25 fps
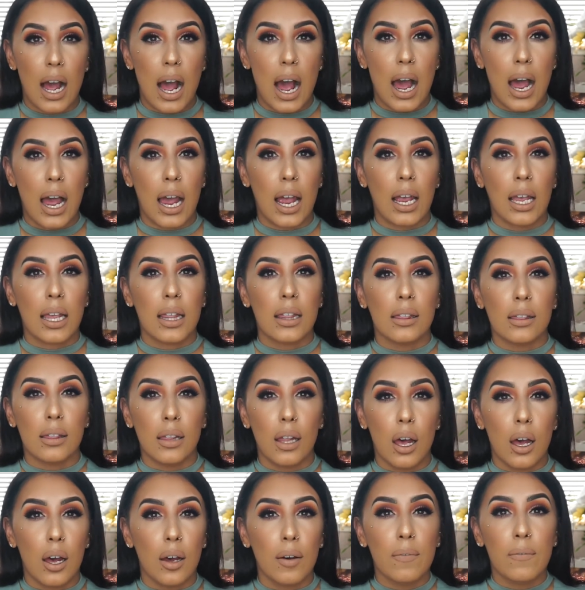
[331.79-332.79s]
I
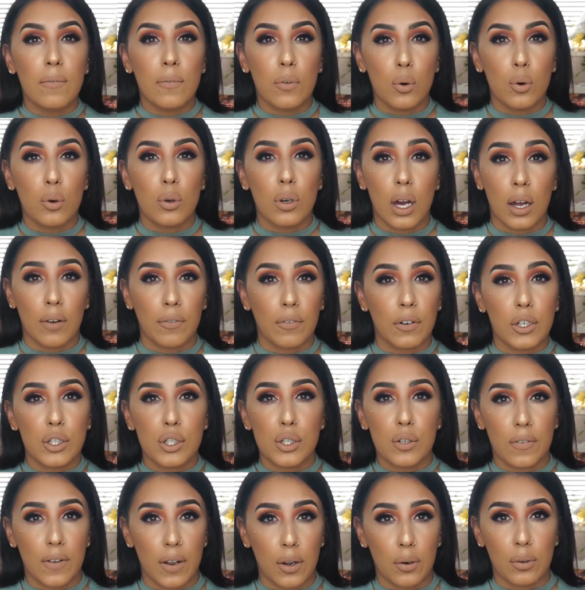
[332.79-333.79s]
love full
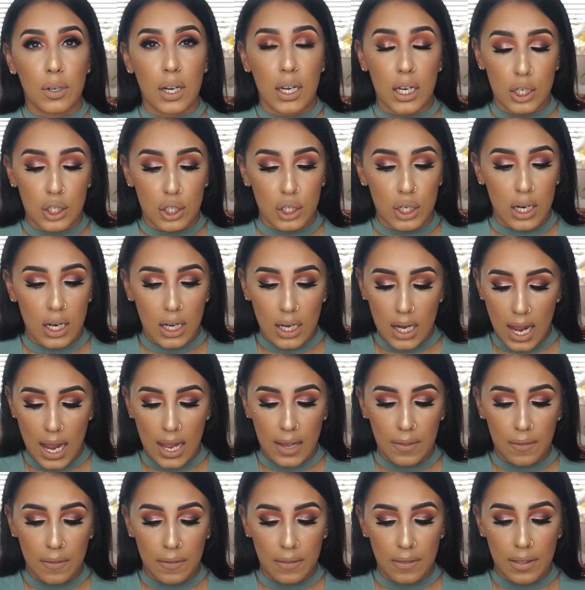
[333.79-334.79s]
coverage foundation
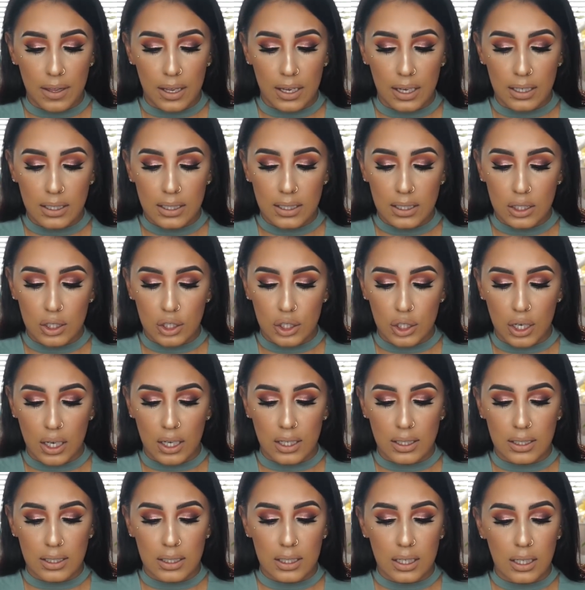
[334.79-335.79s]
and this
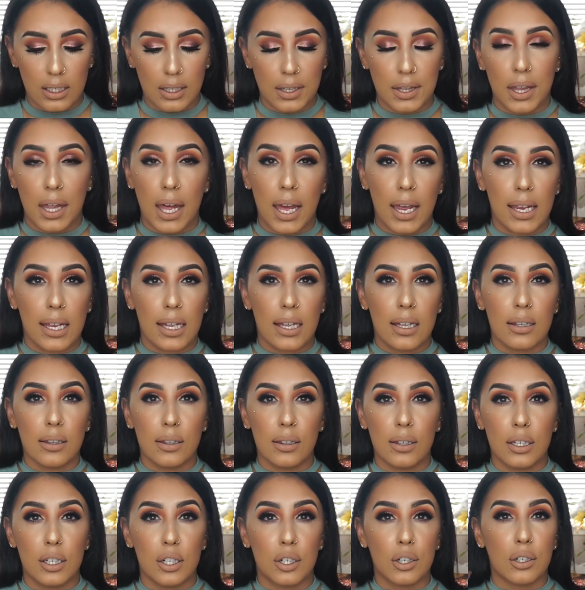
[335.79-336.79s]
just like
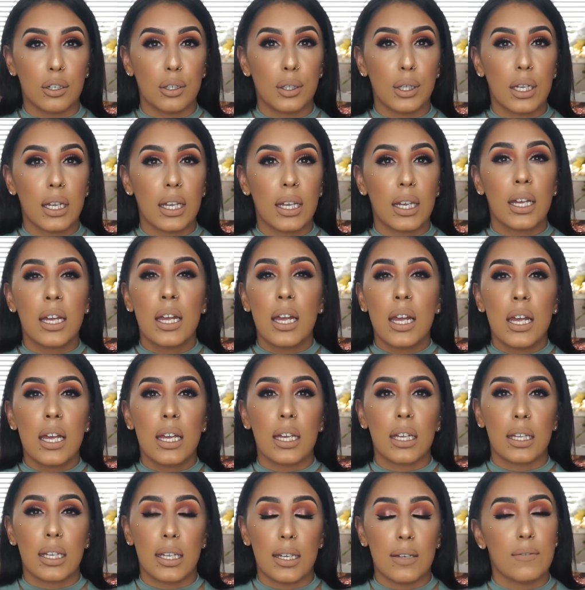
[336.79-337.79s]
literally
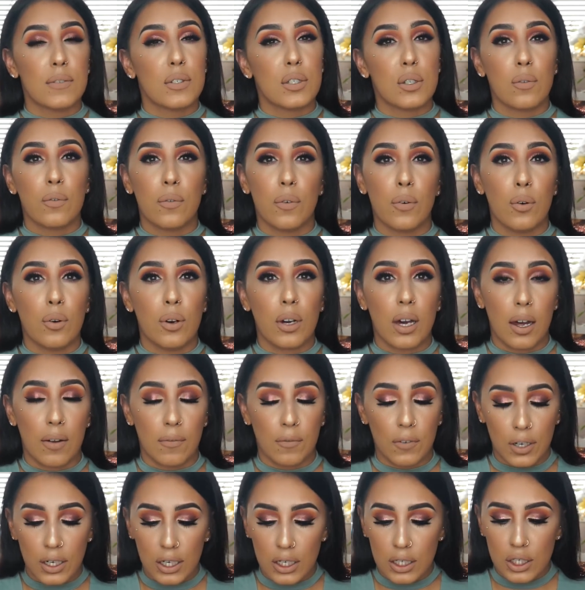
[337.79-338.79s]
gives you full
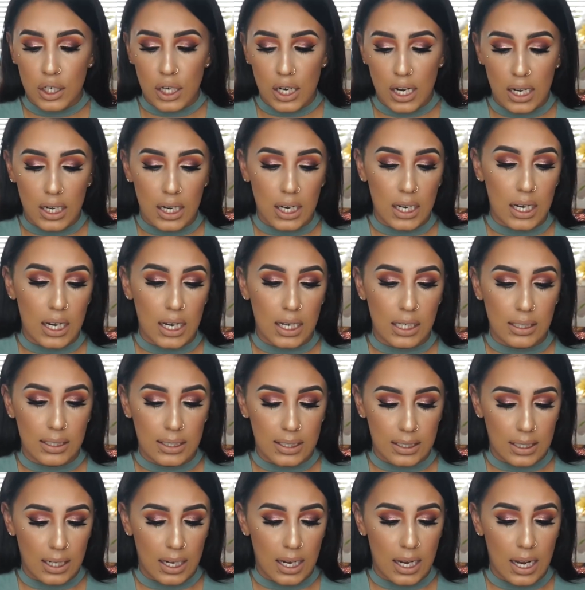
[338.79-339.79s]
coverage in an
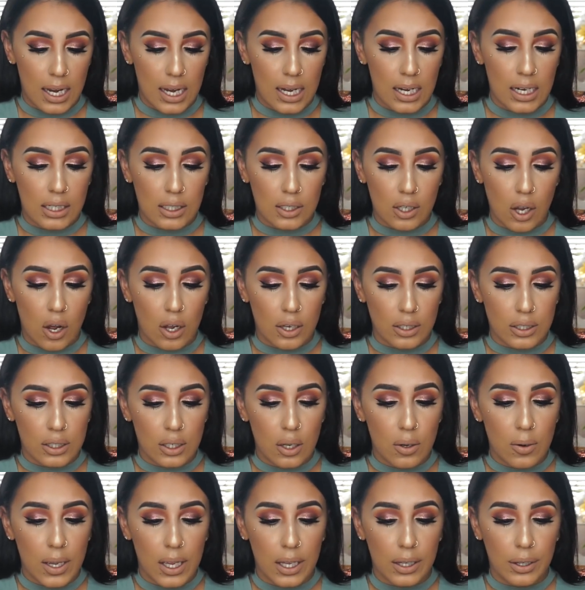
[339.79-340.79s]
instant and it's
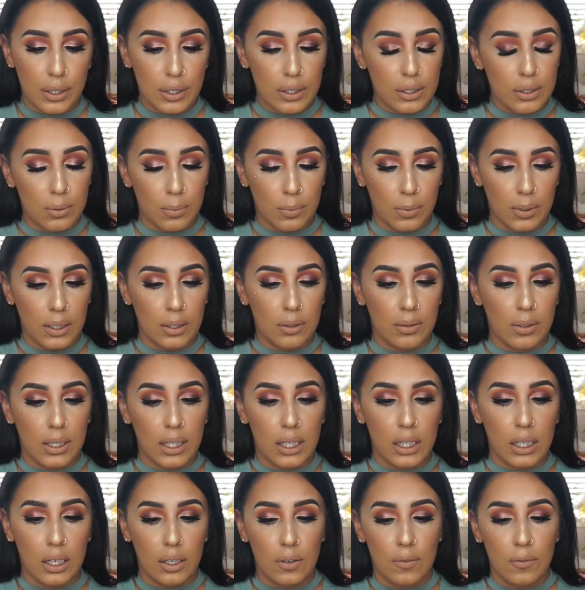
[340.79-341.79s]
also it looks really
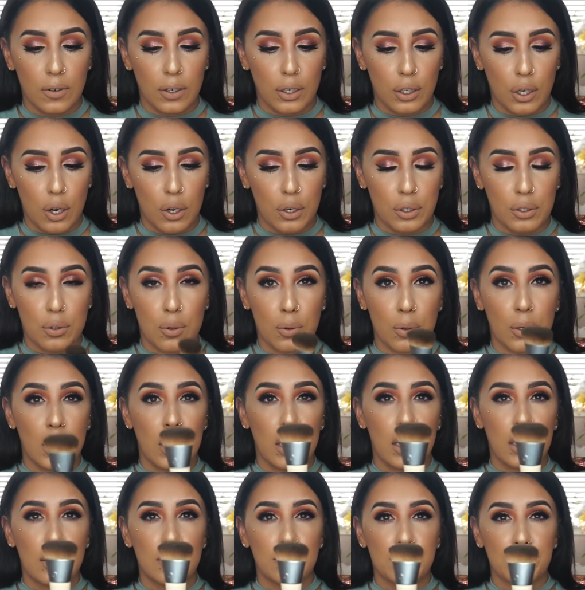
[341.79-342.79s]
really good for
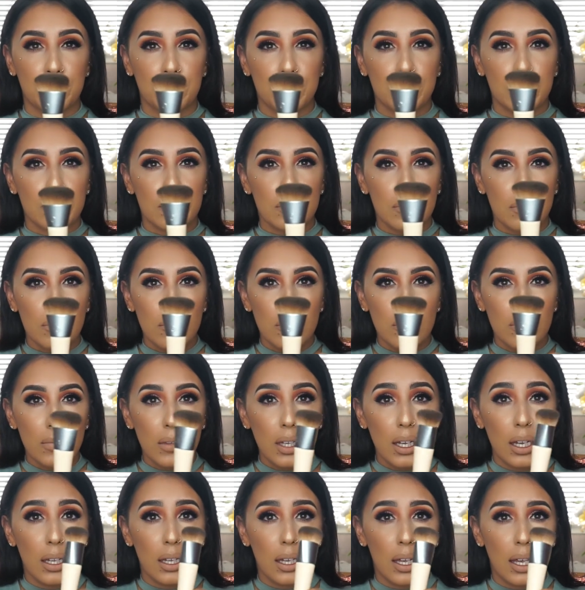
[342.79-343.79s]
contouring
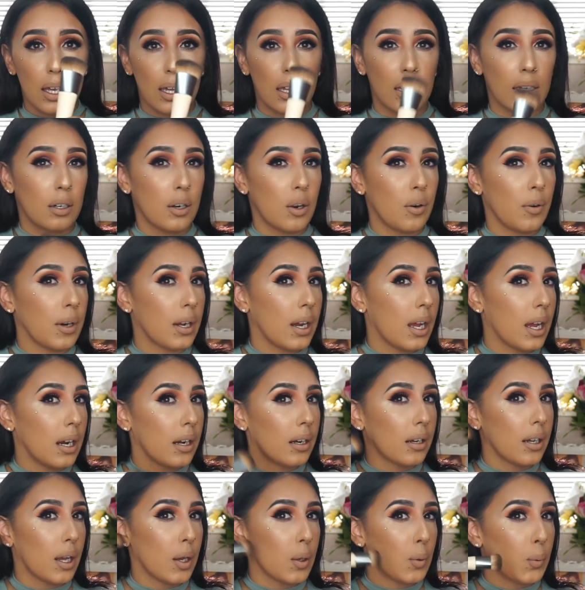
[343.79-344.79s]
and going ahead
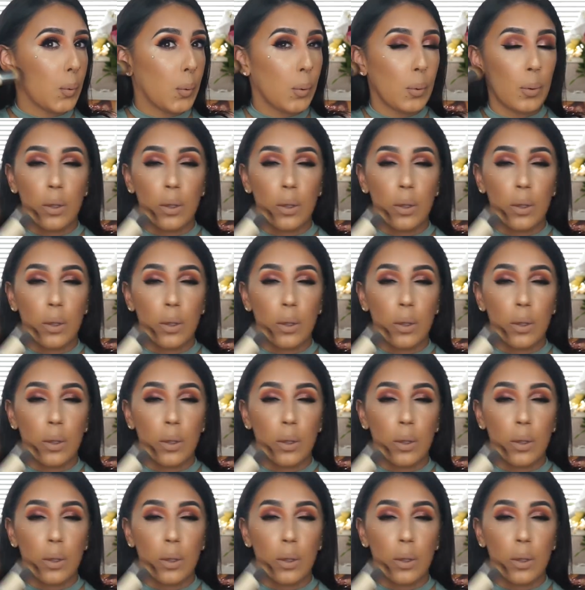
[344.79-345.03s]
and like